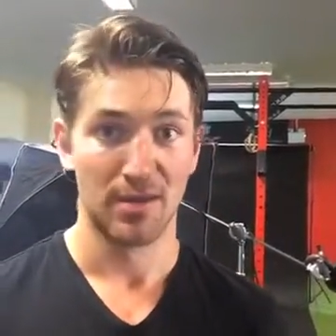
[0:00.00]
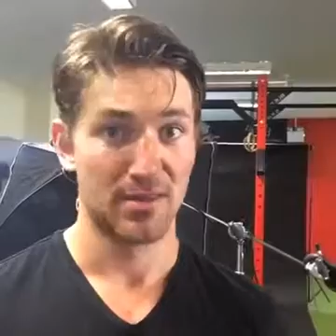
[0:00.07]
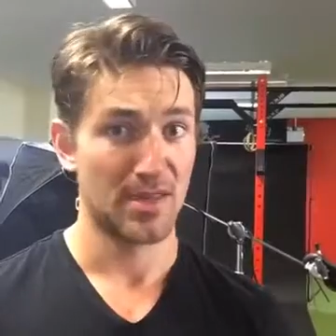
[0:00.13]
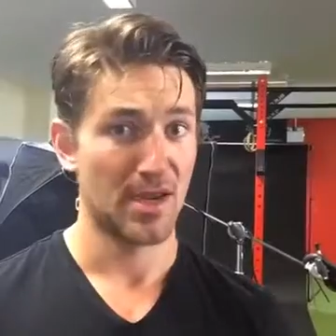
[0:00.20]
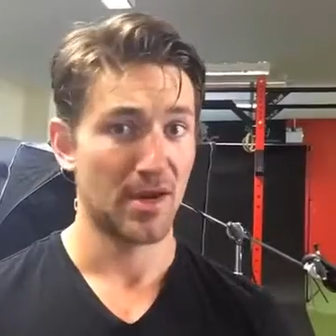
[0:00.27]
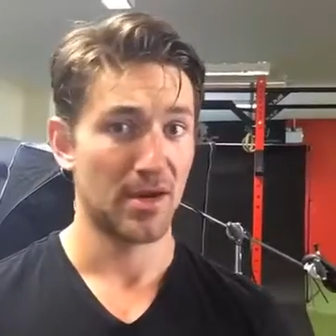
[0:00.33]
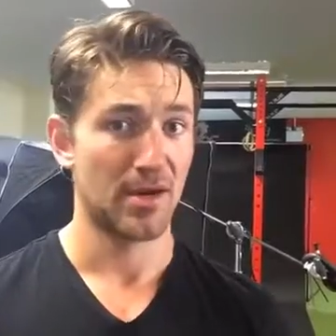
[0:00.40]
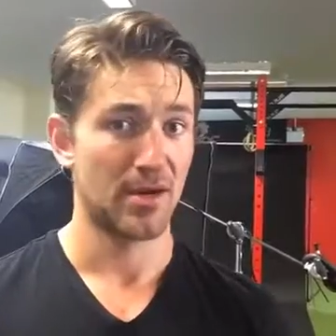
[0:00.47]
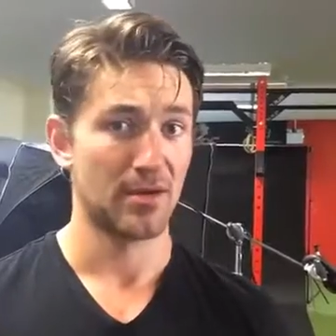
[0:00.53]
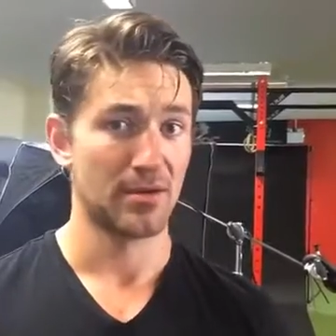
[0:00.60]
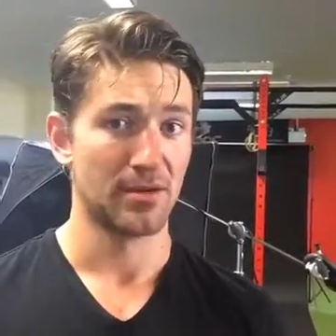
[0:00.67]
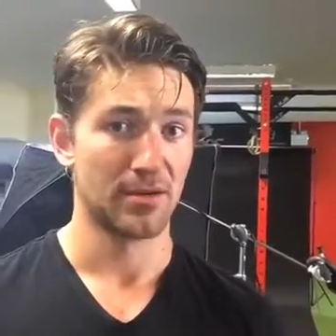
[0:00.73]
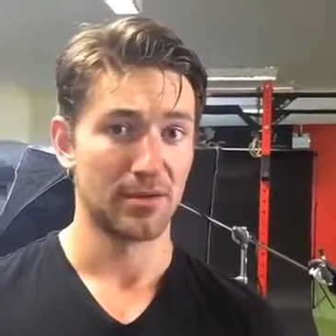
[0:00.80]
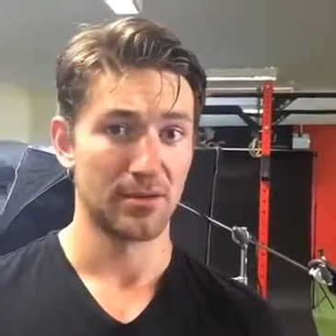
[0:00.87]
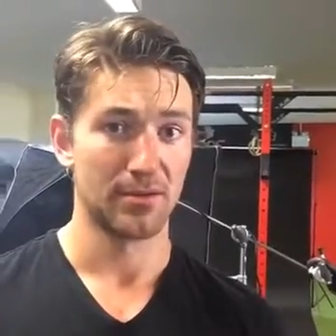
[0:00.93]
They are
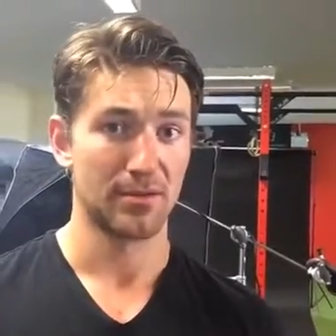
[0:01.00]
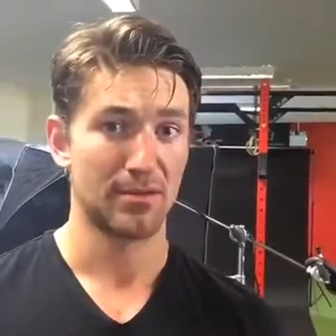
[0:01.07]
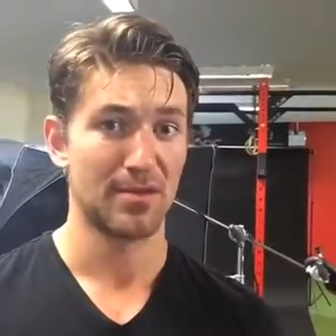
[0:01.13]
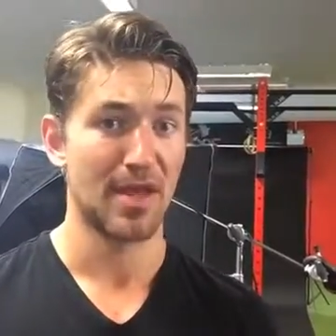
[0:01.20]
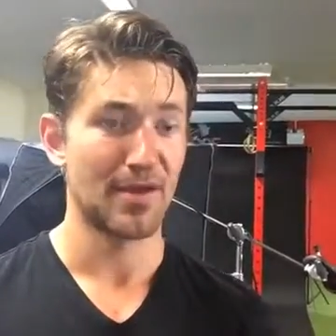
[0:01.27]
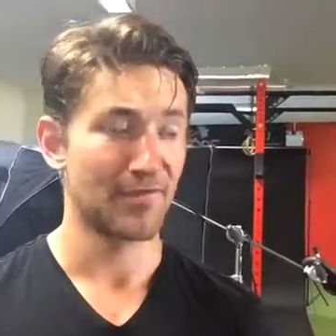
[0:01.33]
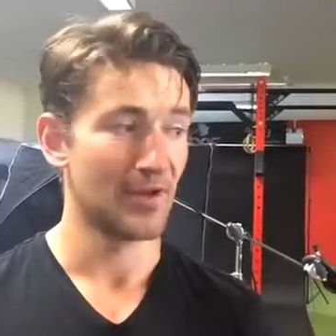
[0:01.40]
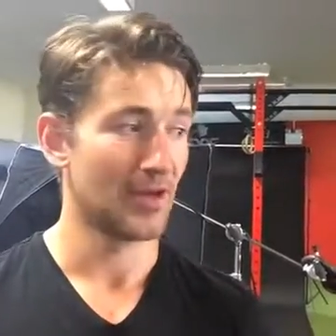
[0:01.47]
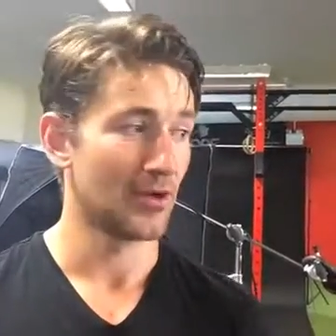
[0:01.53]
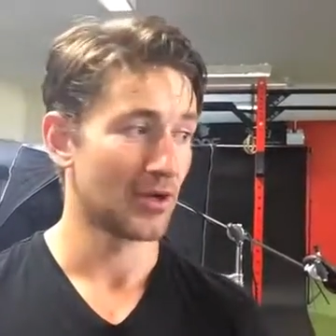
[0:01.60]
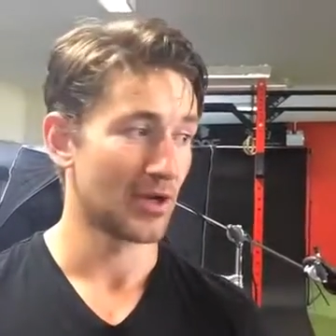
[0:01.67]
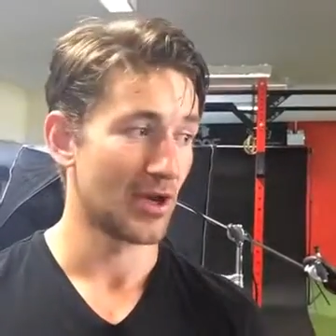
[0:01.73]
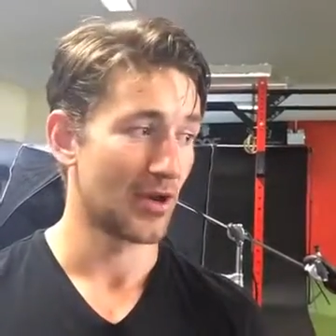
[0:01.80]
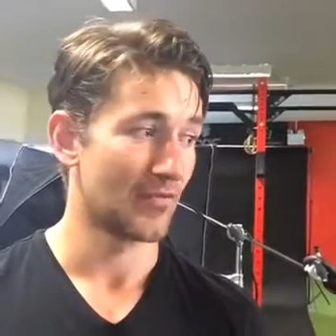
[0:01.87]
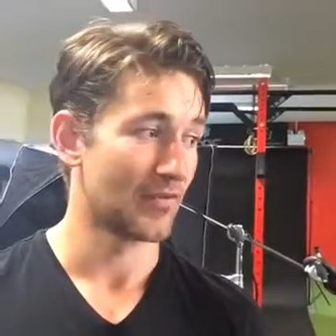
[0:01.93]
definitely
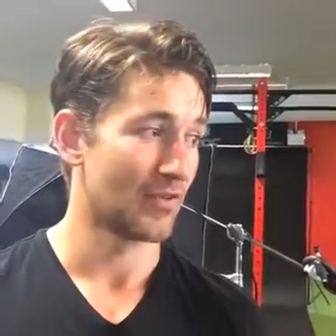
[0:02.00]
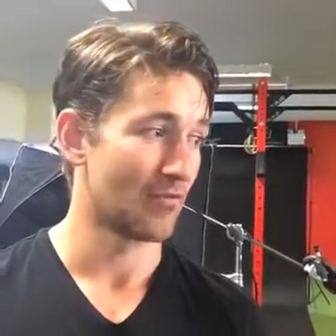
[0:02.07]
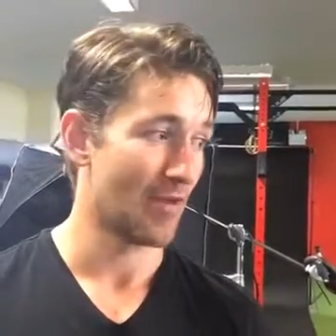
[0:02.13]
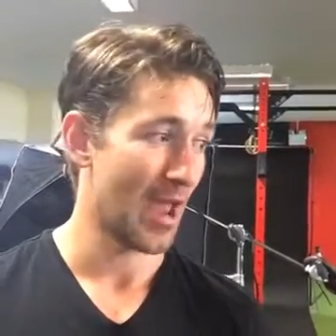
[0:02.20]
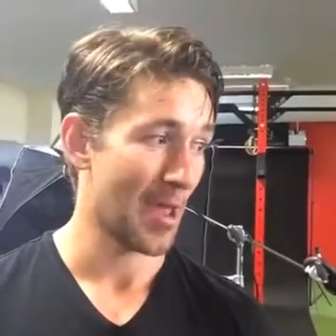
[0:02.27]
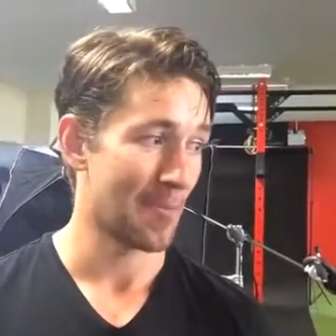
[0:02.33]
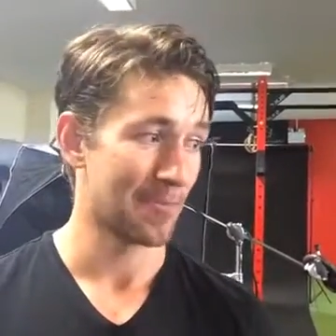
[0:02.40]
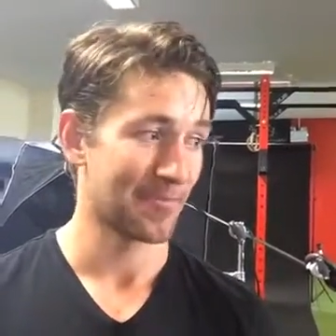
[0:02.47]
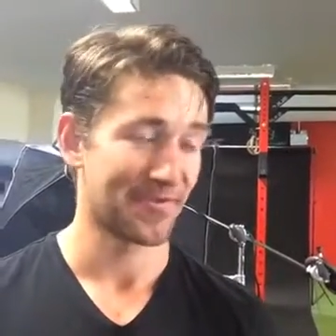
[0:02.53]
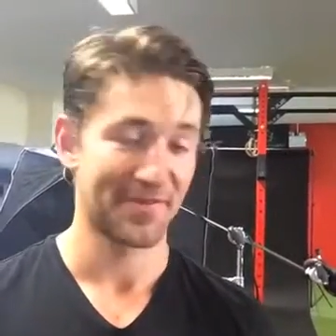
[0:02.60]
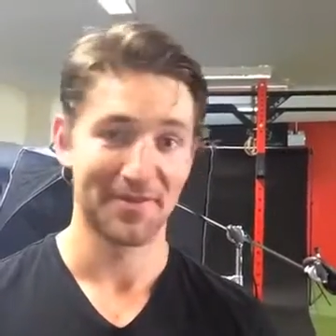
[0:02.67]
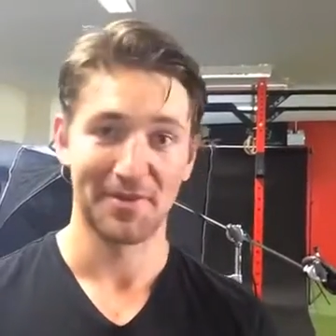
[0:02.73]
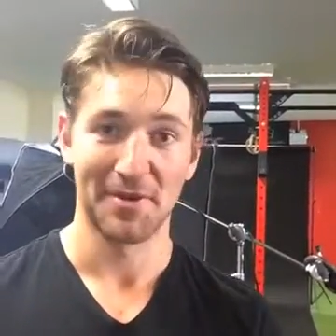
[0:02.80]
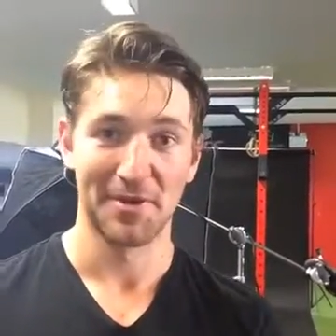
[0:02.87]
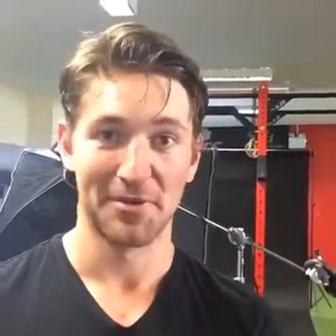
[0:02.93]
looking over the reps,